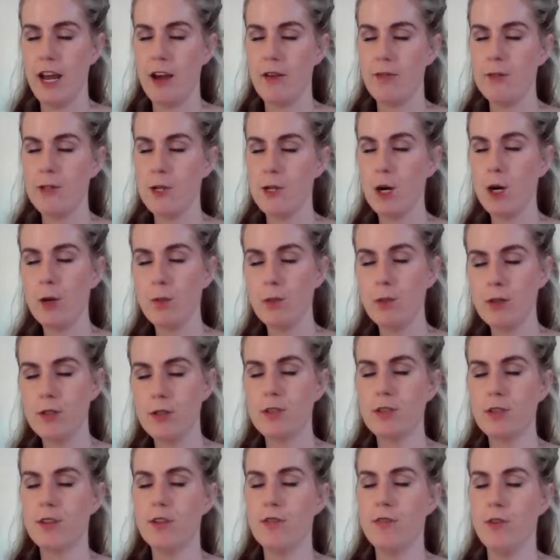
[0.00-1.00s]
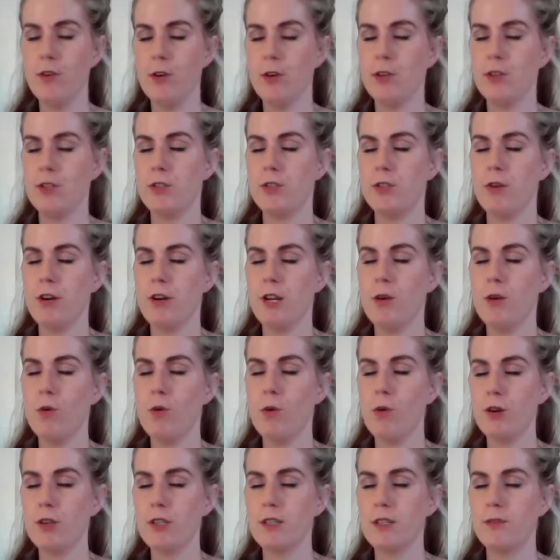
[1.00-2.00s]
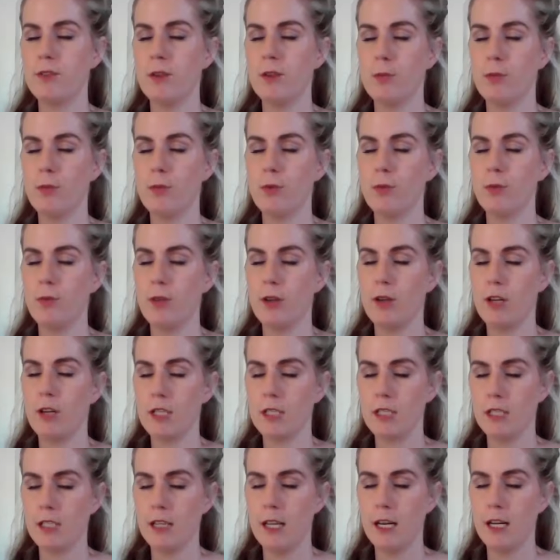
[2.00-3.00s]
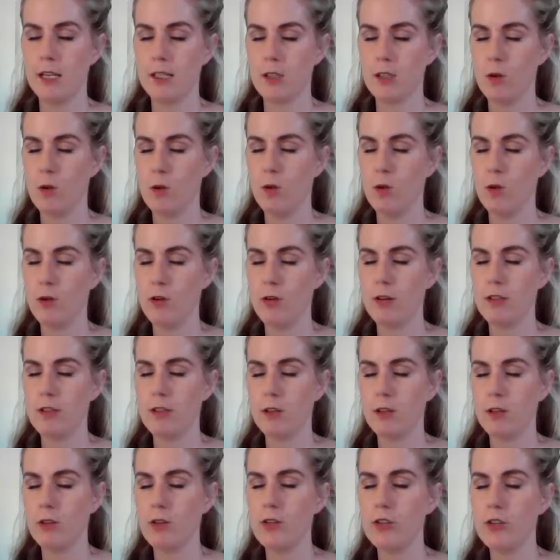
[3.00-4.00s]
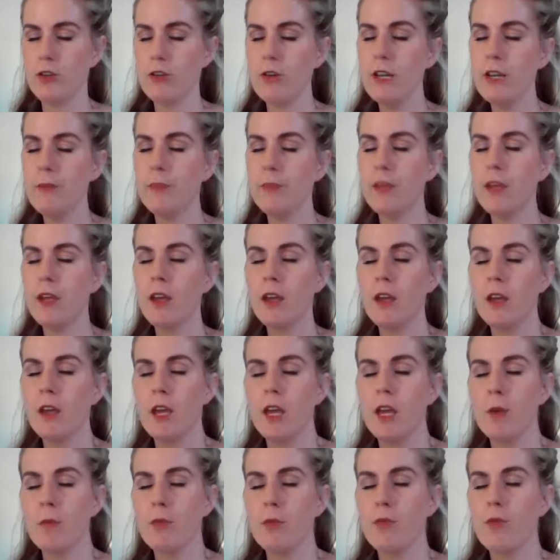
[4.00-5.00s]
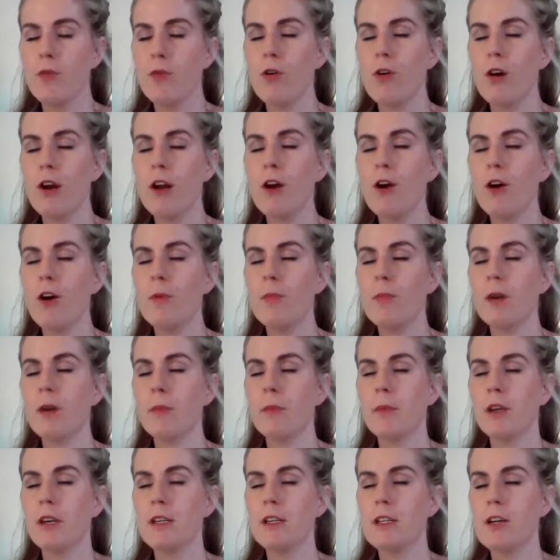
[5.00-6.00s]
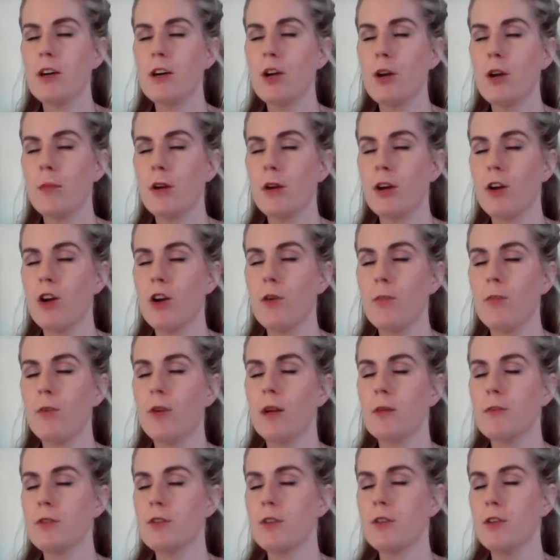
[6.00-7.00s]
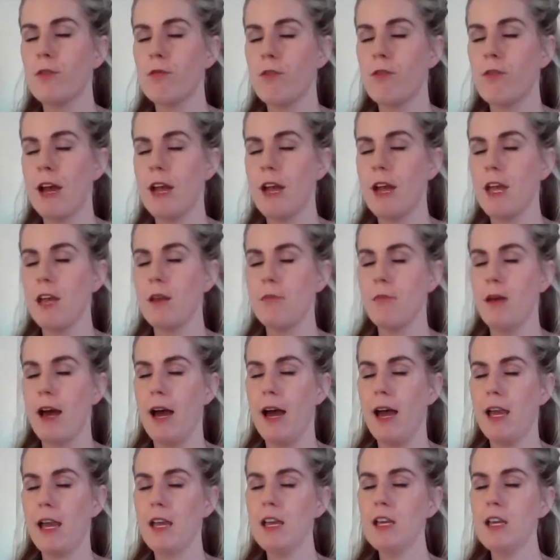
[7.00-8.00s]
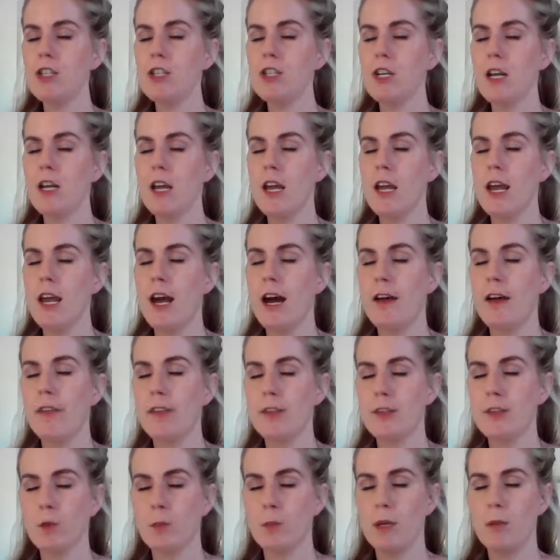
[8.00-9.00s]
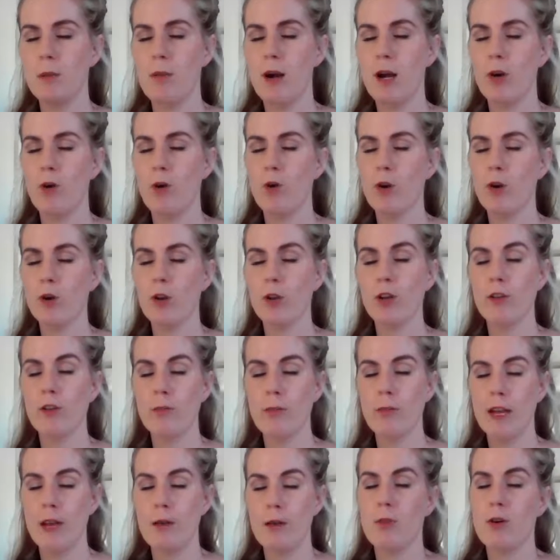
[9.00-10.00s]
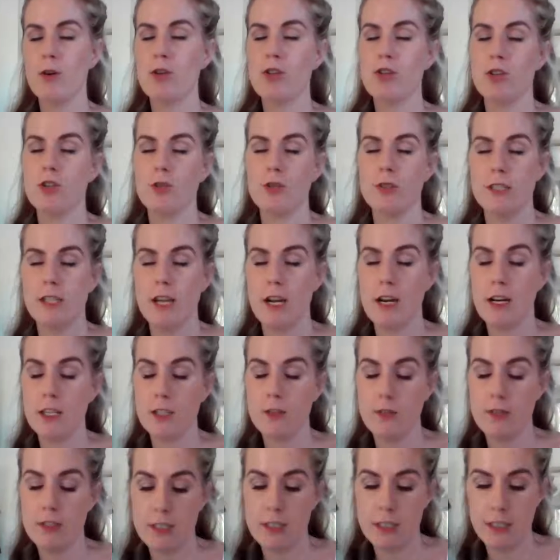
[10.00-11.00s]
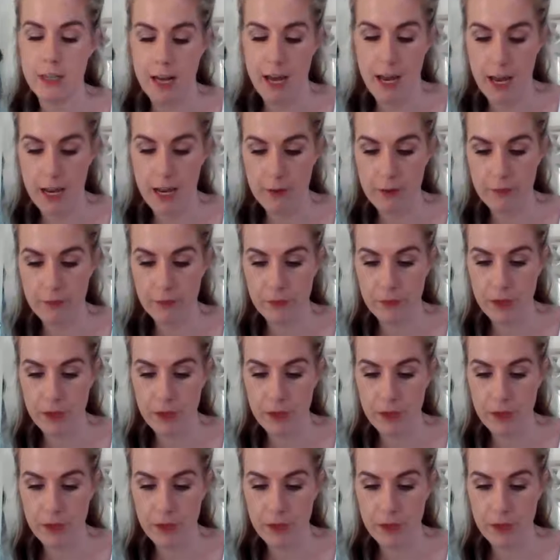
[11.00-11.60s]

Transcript: have to open to the first 3 quarters of the book because the last quarter is a glossary. Before I open, I'm going to tell you I'm going to open up to the right-hand page, and this will be my oil of my emotional status for today.